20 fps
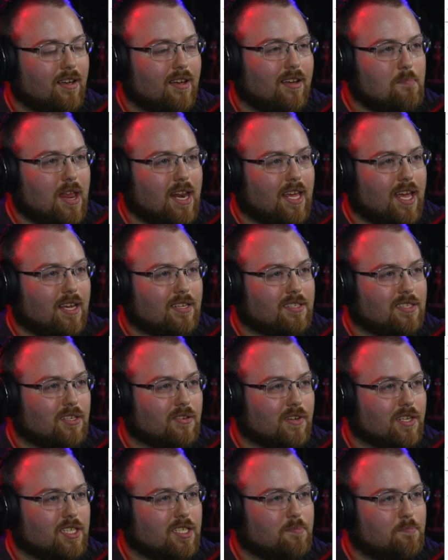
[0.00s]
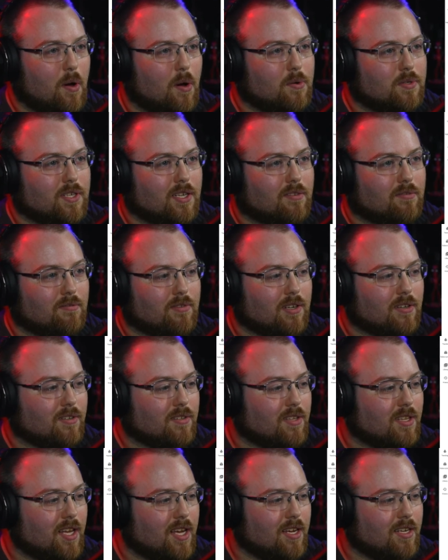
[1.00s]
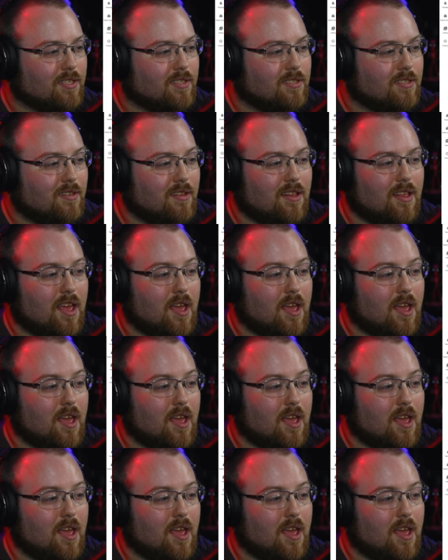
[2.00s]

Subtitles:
In many cases, they're exposing real things.